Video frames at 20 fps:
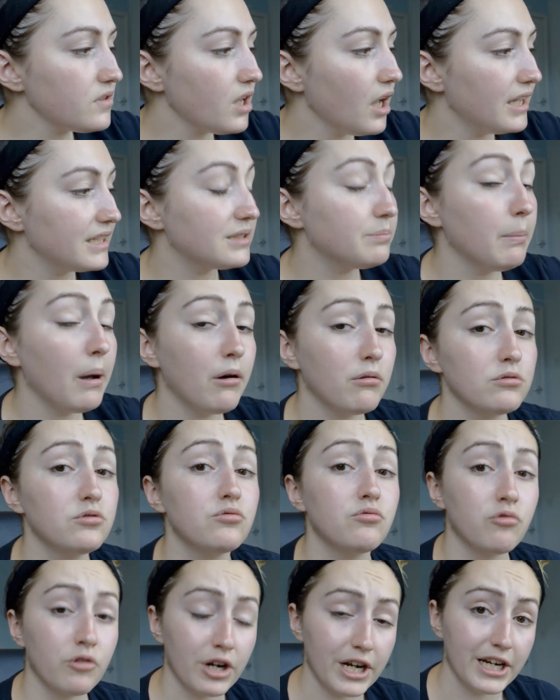It smells
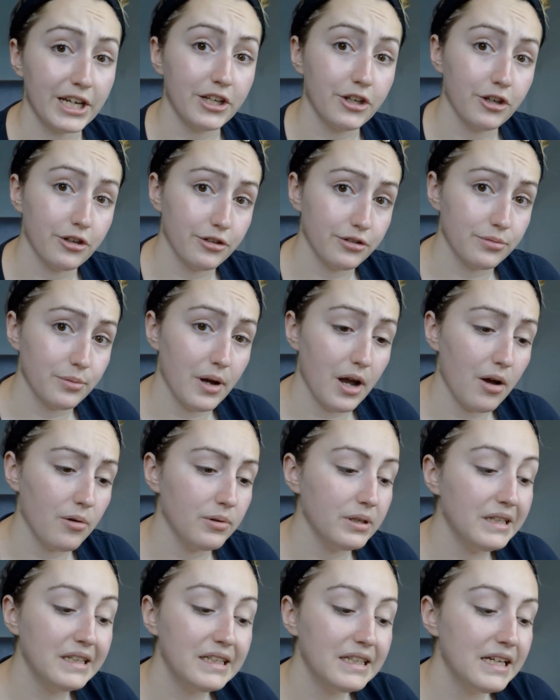really good as well,
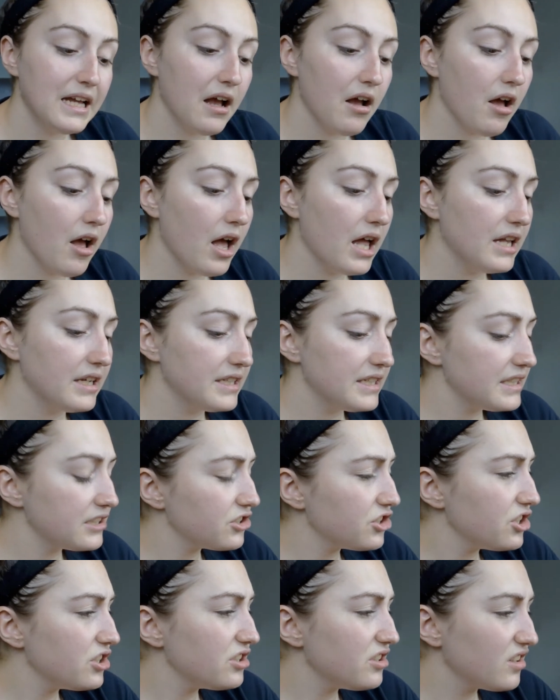and it's
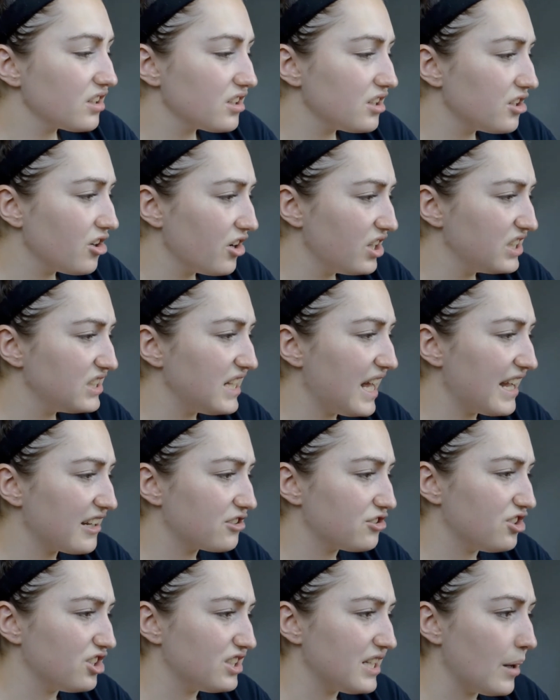just like a nice
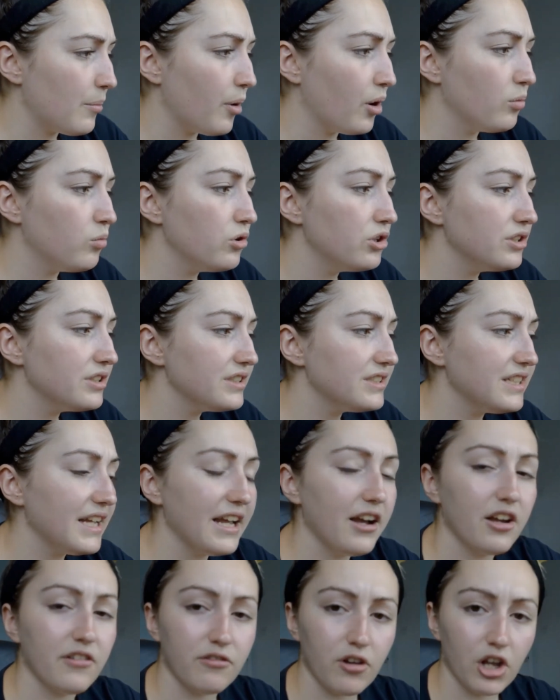extra step. I wouldn't say
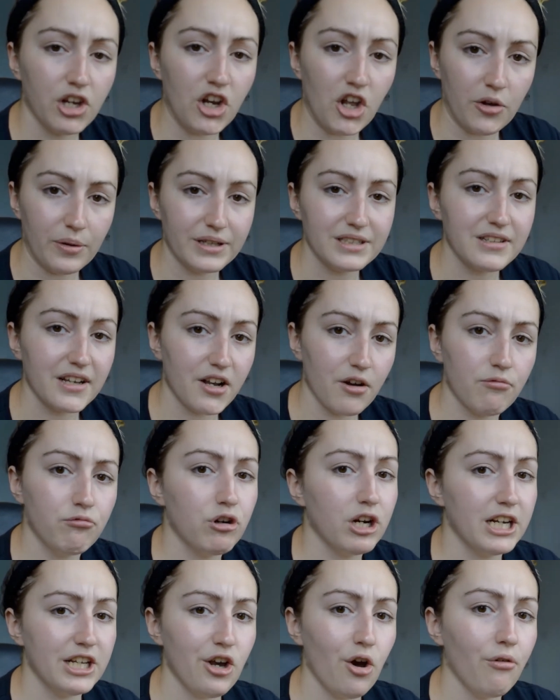I've like noticed like a
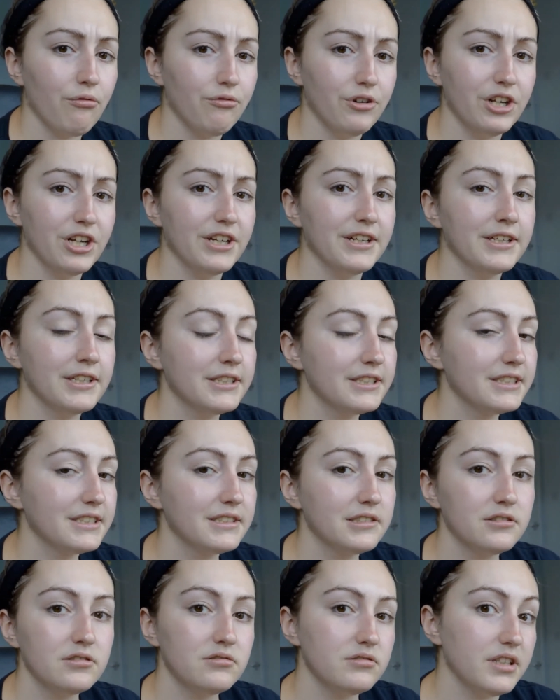really obvious
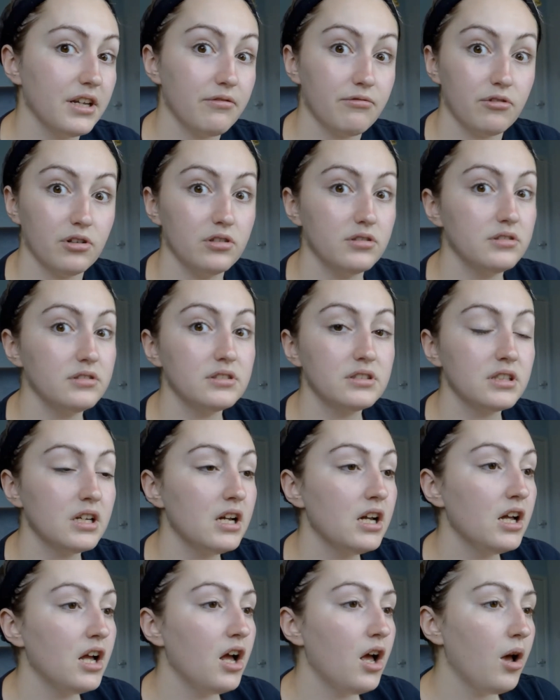difference,
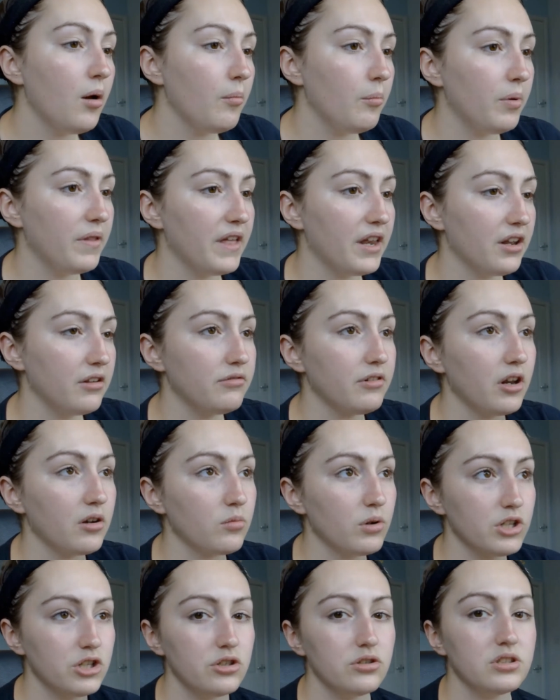but then I feel like
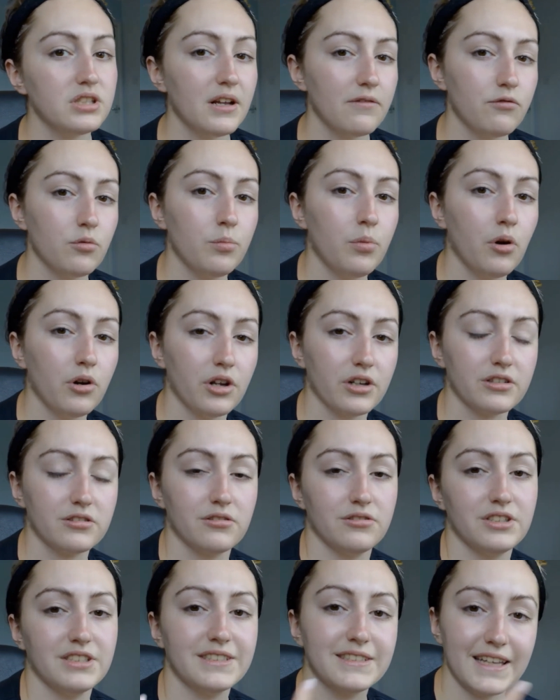when you use several products
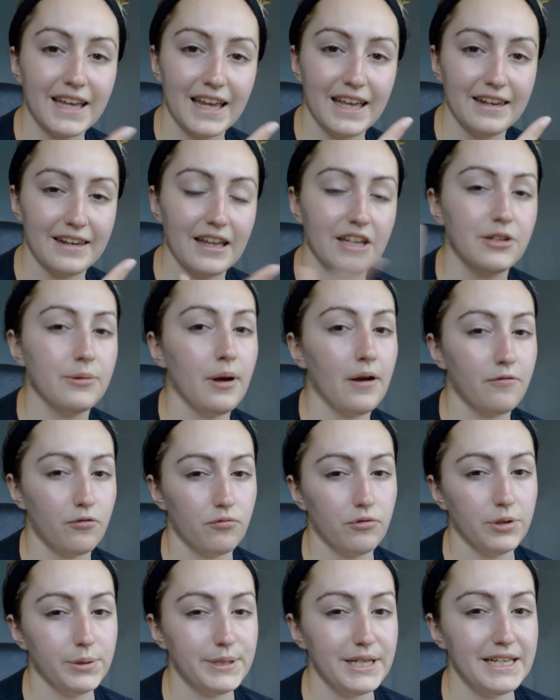on your skin and you have a
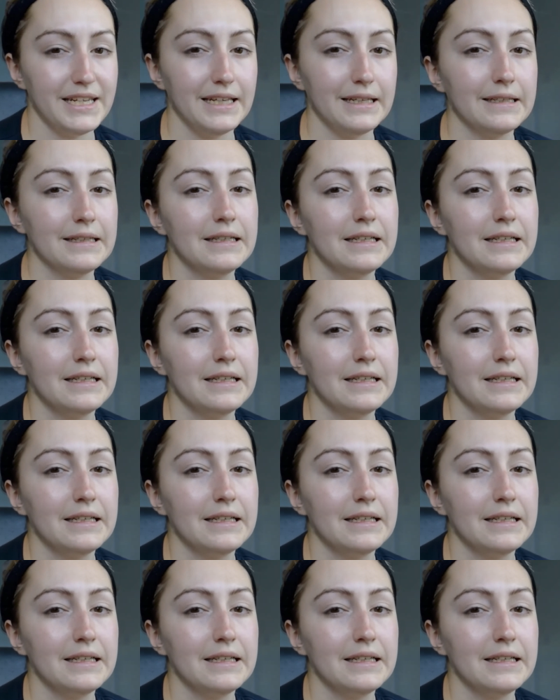routine,